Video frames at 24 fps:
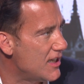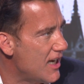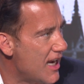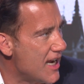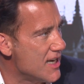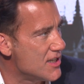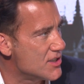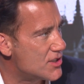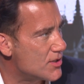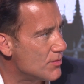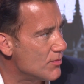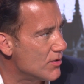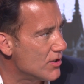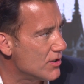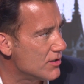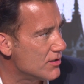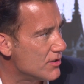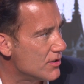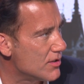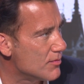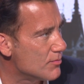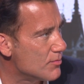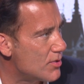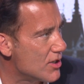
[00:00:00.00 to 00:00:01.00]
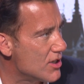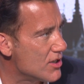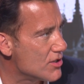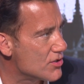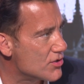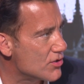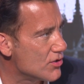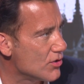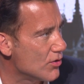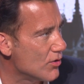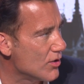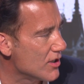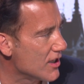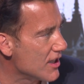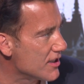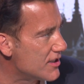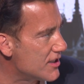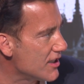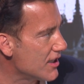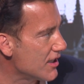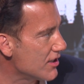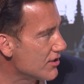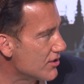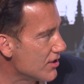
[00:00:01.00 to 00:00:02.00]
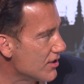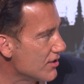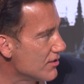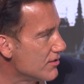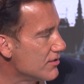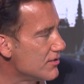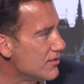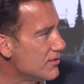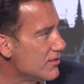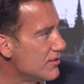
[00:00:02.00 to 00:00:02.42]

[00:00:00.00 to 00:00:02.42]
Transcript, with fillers: intimate and personal. And I think that